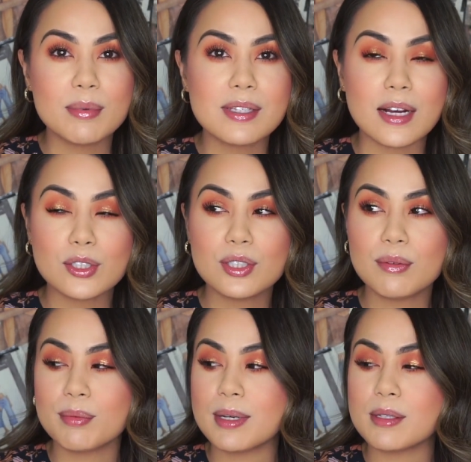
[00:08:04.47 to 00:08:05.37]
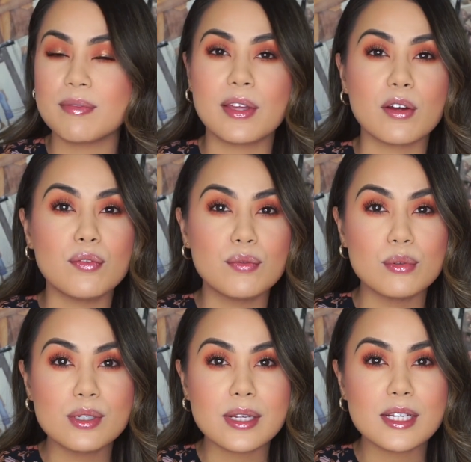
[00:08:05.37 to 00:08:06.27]
This actually reminds me of like a
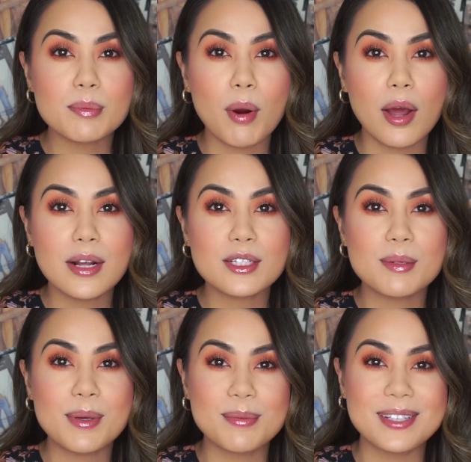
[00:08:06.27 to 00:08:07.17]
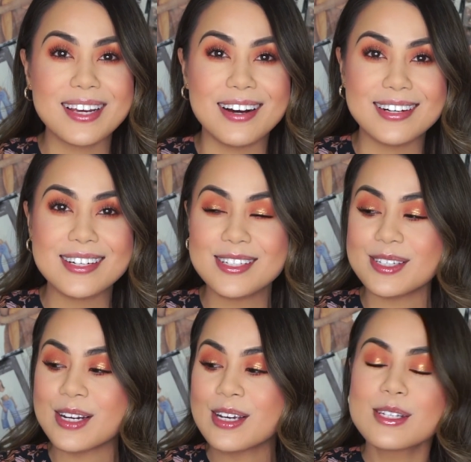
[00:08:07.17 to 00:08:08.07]
full size product to be really honest.